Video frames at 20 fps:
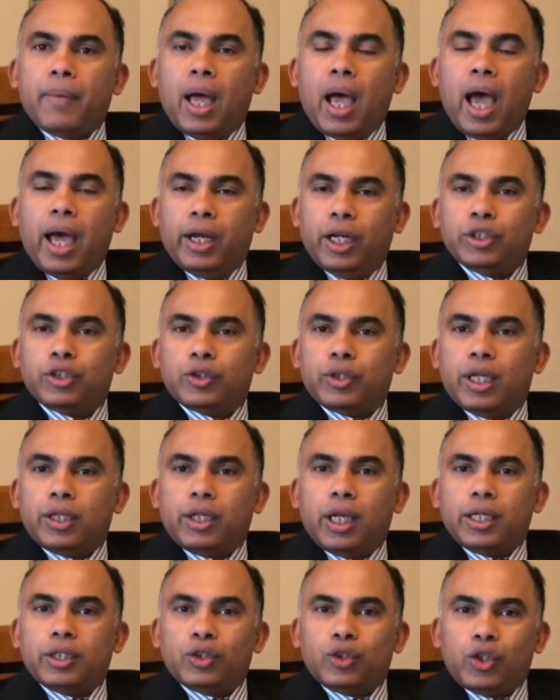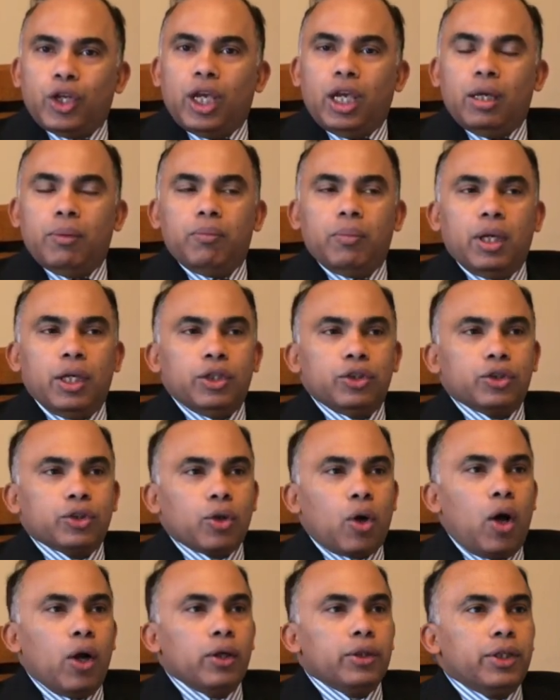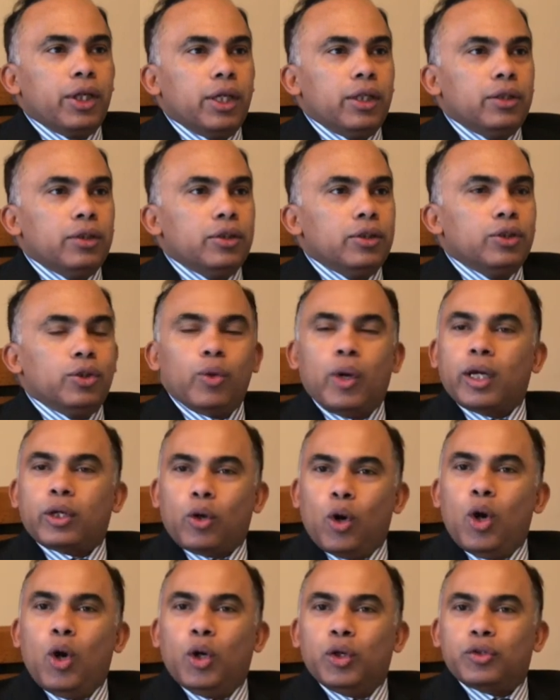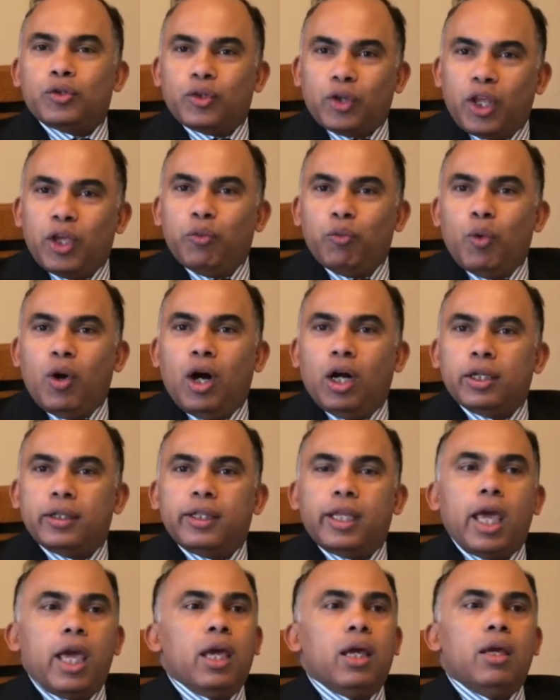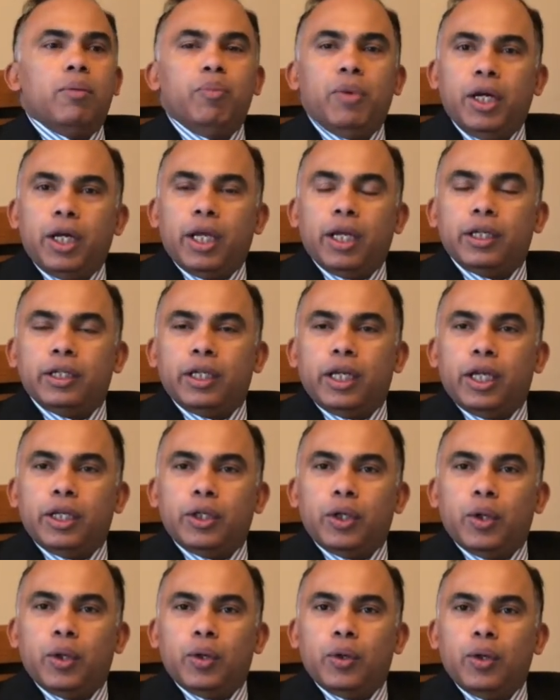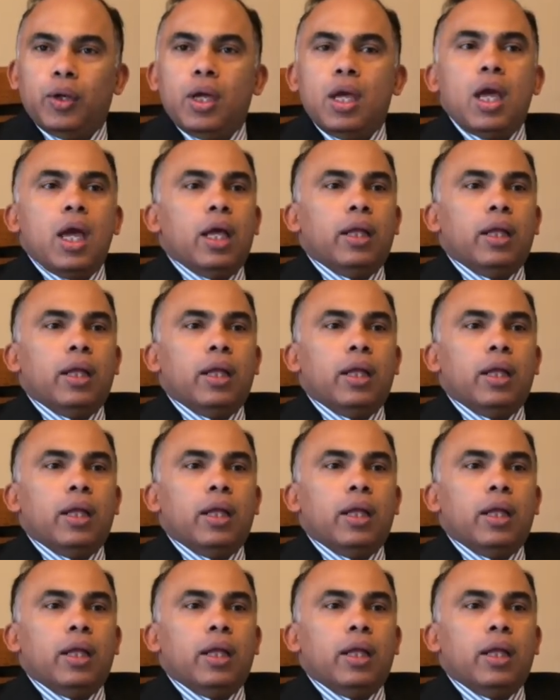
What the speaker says: anesthetic team is called in to a cohort 3 ward, they immediately know